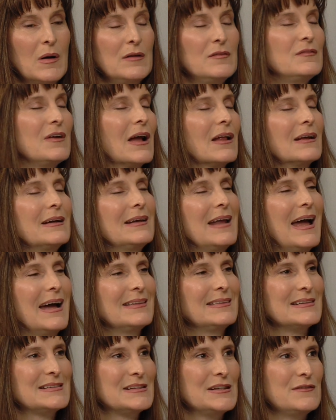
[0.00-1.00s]
unveiling
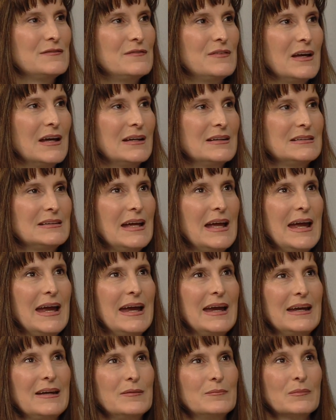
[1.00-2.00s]
at this event
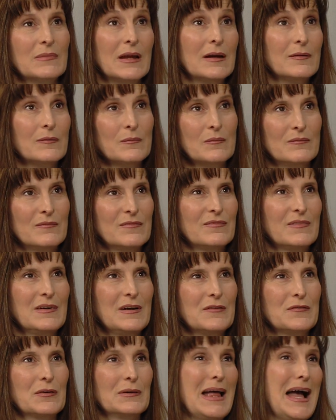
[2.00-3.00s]
a
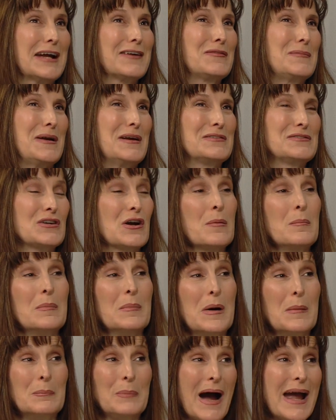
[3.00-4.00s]
for lack of a better term,
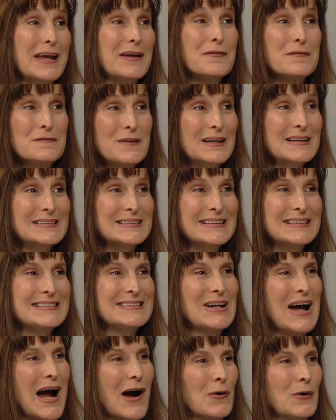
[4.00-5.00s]
bike fix-it
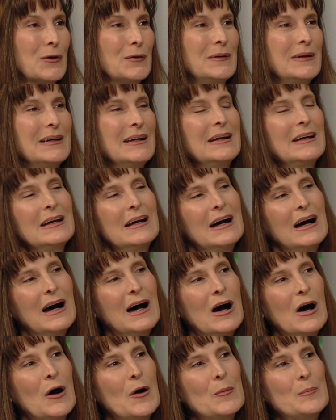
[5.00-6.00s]
tower,
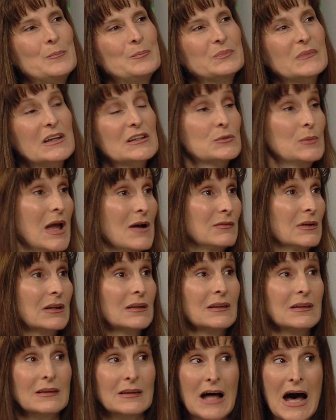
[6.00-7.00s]
because we have a
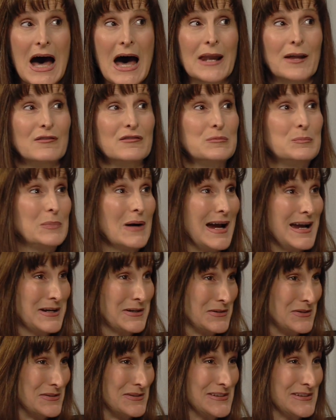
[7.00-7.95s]
lot of bikers.